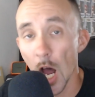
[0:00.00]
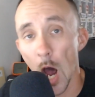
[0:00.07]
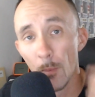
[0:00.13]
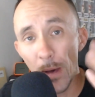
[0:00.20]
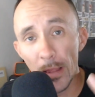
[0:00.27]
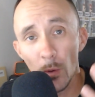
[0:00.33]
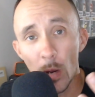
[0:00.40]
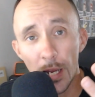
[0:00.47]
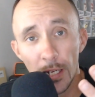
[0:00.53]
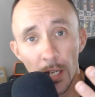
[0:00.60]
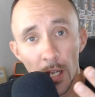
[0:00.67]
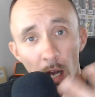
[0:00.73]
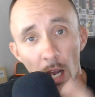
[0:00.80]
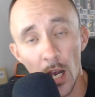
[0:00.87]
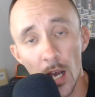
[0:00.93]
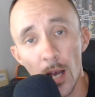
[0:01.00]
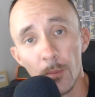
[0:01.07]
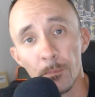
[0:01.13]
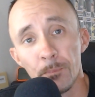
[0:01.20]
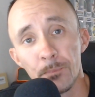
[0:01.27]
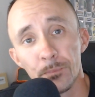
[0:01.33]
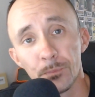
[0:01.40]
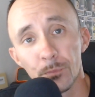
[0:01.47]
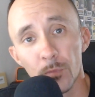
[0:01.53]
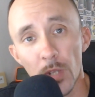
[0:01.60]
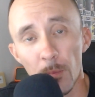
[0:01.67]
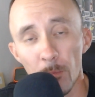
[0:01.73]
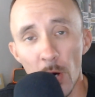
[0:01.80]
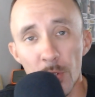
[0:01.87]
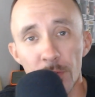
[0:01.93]
by the way,
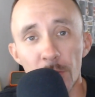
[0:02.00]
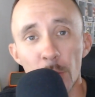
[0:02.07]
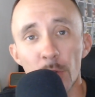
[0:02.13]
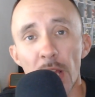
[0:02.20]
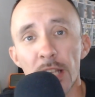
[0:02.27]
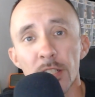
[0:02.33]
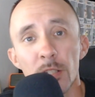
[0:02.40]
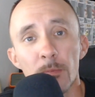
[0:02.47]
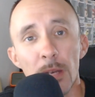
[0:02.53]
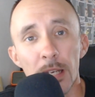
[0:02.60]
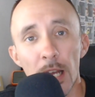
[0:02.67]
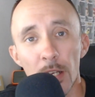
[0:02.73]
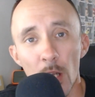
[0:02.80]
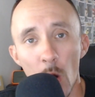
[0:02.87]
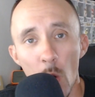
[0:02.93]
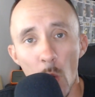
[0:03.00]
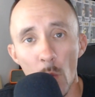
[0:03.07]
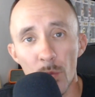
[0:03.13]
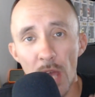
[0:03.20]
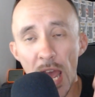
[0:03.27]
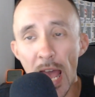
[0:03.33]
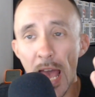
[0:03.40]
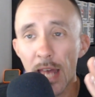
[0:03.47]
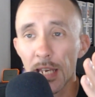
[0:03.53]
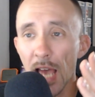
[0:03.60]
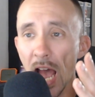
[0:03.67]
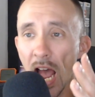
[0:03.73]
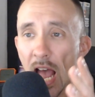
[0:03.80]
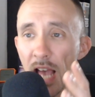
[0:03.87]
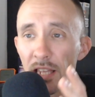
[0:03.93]
most of you that you may not know that
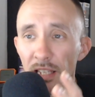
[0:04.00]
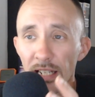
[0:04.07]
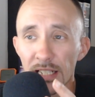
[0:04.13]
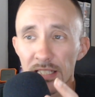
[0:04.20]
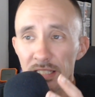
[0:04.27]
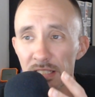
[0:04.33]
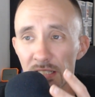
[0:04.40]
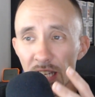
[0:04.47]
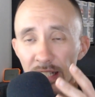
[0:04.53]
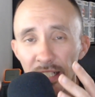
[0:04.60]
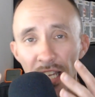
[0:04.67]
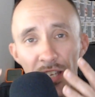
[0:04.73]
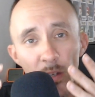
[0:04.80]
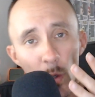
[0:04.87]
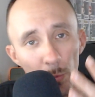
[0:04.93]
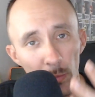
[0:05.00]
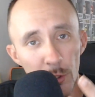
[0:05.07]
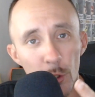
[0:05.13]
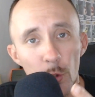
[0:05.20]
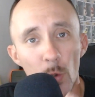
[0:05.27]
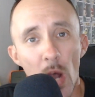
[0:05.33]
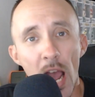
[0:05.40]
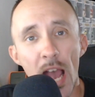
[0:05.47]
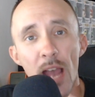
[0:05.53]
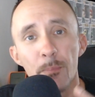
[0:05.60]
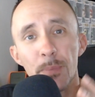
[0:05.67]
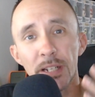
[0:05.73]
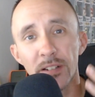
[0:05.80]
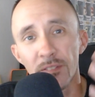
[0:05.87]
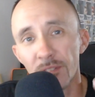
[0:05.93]
I like I normally do, I
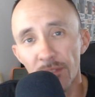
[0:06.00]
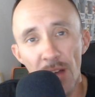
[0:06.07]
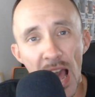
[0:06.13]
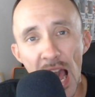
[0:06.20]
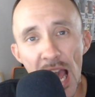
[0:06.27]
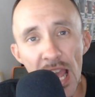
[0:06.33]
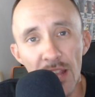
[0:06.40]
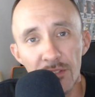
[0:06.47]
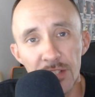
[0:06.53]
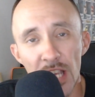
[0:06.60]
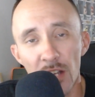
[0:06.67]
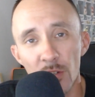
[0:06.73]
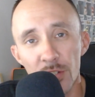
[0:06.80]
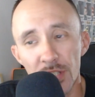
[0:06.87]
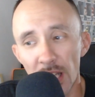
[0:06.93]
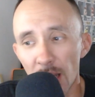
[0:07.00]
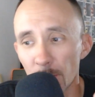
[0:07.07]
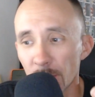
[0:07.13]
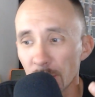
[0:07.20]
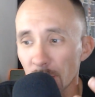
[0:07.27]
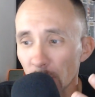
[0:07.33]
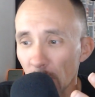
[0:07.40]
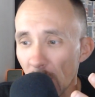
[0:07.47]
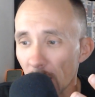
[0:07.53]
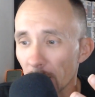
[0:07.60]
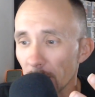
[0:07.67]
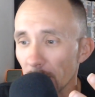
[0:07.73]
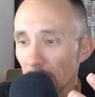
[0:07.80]
pick 5 channels that I'm subscribed.